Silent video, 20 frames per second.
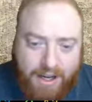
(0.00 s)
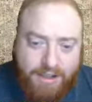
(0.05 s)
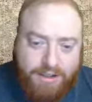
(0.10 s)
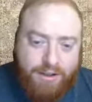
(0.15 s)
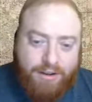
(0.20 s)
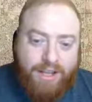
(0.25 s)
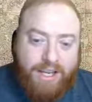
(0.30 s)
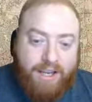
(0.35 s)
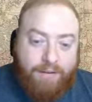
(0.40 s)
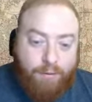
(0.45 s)

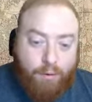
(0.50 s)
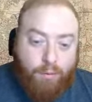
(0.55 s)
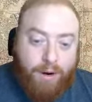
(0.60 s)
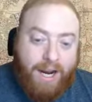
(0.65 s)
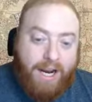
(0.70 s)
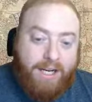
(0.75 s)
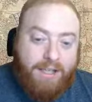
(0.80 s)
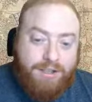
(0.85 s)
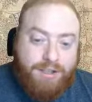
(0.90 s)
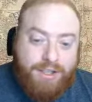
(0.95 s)
So they give a
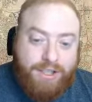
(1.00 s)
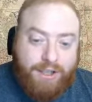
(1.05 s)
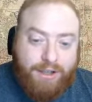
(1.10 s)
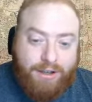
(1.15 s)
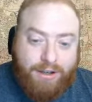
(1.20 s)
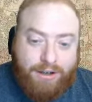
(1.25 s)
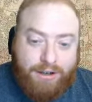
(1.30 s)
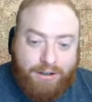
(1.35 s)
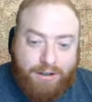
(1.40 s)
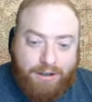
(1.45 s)
range
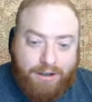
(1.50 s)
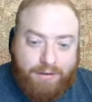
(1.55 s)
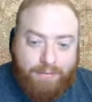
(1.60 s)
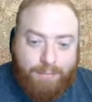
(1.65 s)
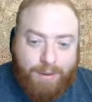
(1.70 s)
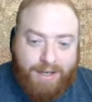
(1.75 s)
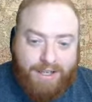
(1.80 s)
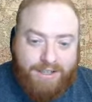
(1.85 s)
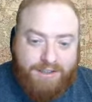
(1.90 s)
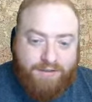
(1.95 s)
here. It could
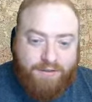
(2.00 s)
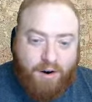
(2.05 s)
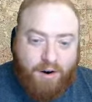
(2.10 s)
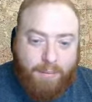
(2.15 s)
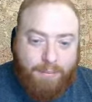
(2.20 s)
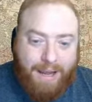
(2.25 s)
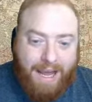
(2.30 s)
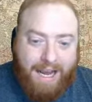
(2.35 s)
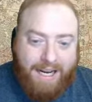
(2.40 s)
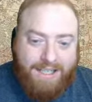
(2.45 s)
have been as
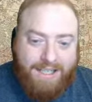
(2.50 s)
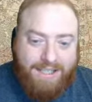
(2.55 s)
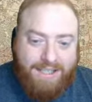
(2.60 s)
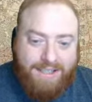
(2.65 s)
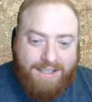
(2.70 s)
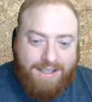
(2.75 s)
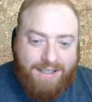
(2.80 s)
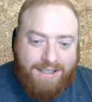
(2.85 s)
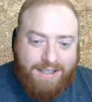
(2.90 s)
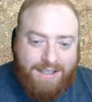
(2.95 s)
far back
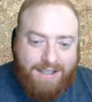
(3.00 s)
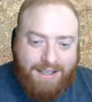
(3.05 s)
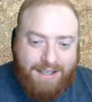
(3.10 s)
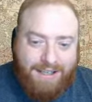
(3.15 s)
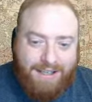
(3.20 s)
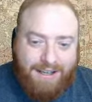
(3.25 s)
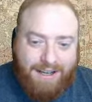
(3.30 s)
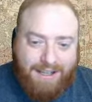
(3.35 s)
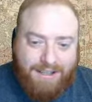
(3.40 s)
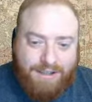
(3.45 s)
as,
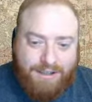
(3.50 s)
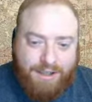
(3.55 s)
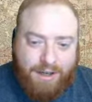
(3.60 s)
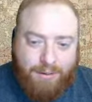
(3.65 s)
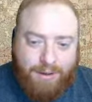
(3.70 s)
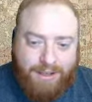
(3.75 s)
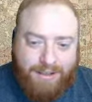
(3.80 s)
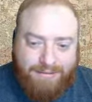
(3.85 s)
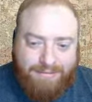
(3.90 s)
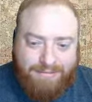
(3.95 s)
gosh, show it.